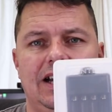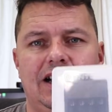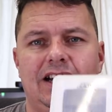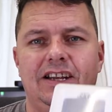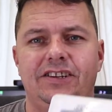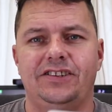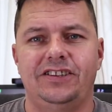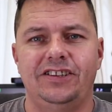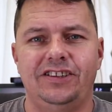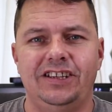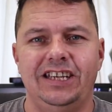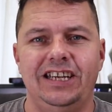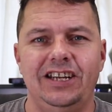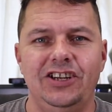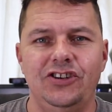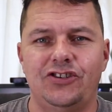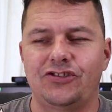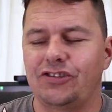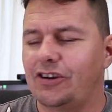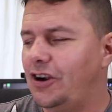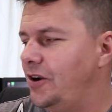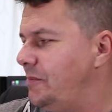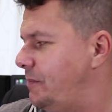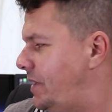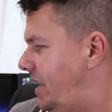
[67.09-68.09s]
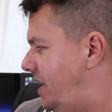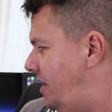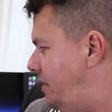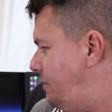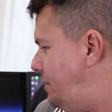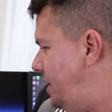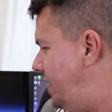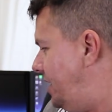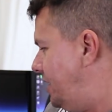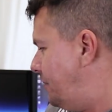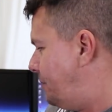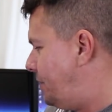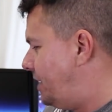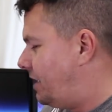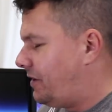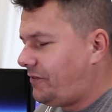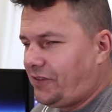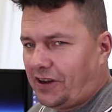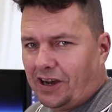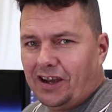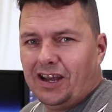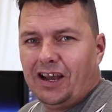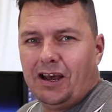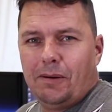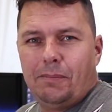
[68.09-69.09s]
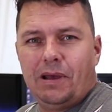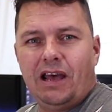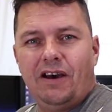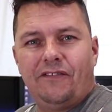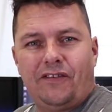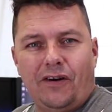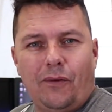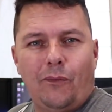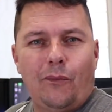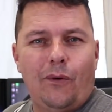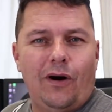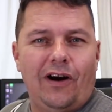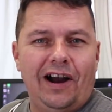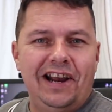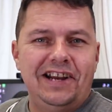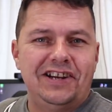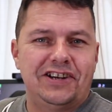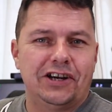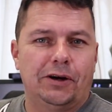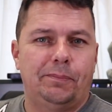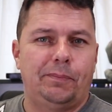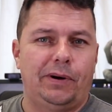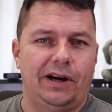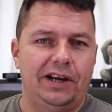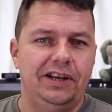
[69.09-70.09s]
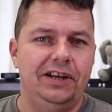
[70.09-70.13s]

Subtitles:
And the intro may have been a bit of a wind-up,